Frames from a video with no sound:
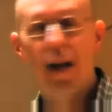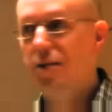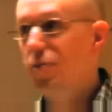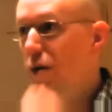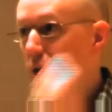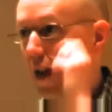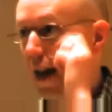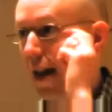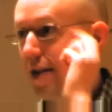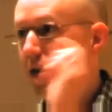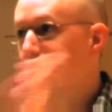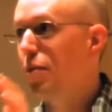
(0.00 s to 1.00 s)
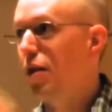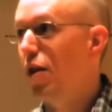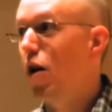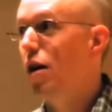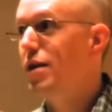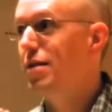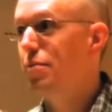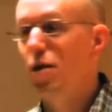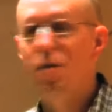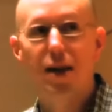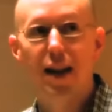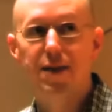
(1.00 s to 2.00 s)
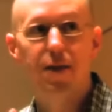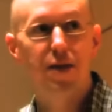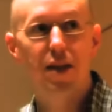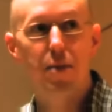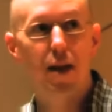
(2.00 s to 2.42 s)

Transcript: It's like a long Tim Burton meeting is 15